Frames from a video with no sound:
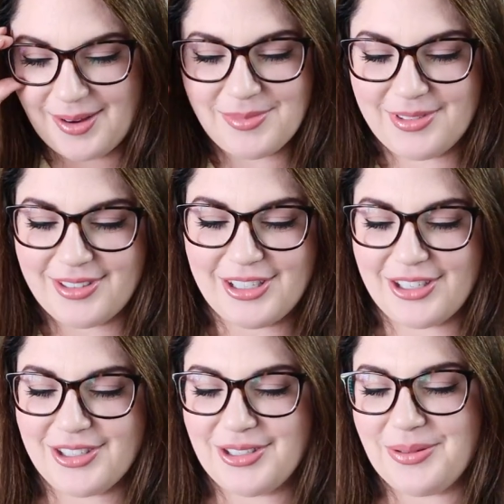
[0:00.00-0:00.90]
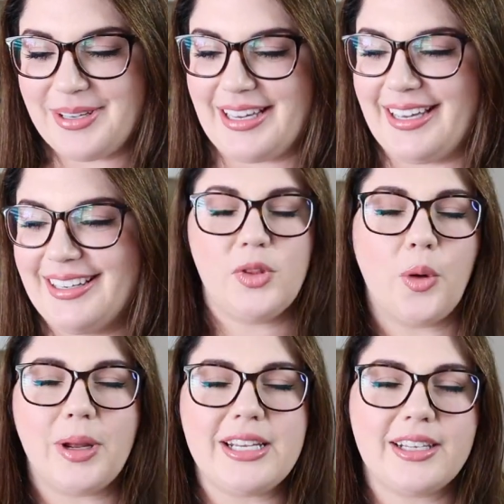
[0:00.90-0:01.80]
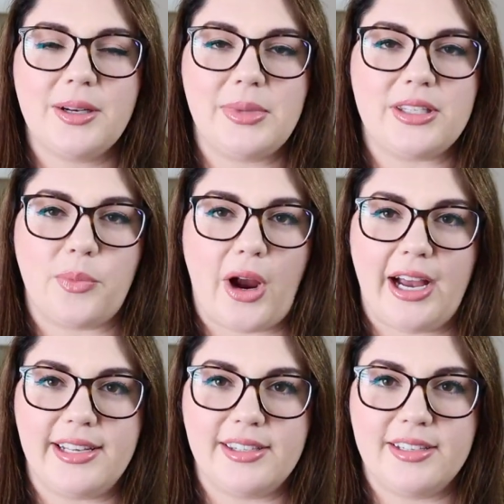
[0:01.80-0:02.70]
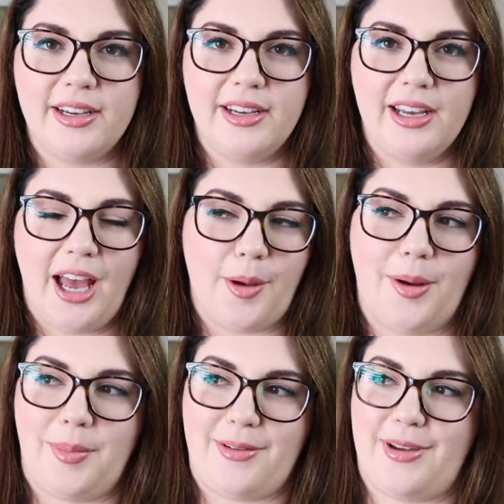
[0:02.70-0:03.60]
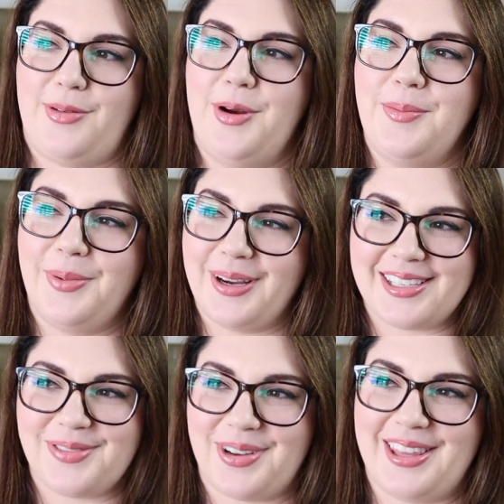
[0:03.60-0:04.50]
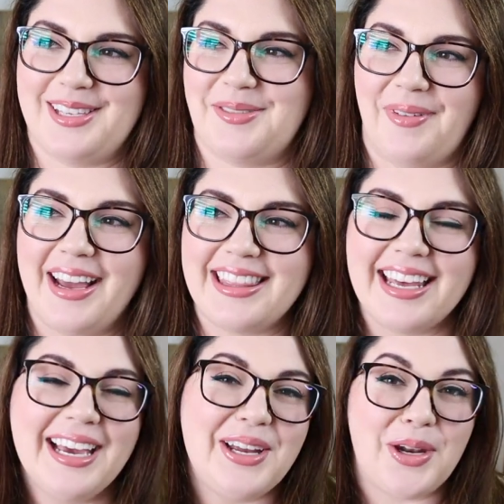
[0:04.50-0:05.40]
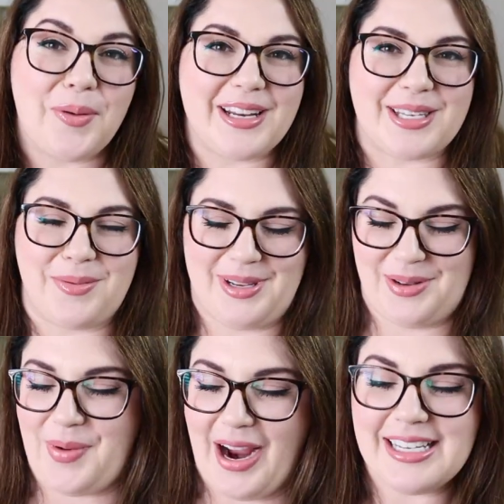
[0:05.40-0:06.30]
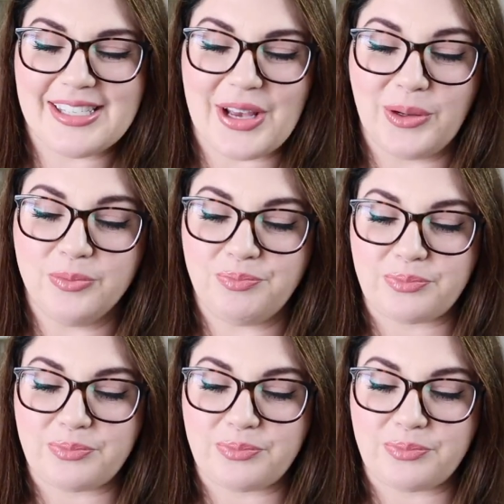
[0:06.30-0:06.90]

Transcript: I'm just doing it. Nobody's gonna be surprised about my favorite books for this month. Nobody's gonna be surprised. So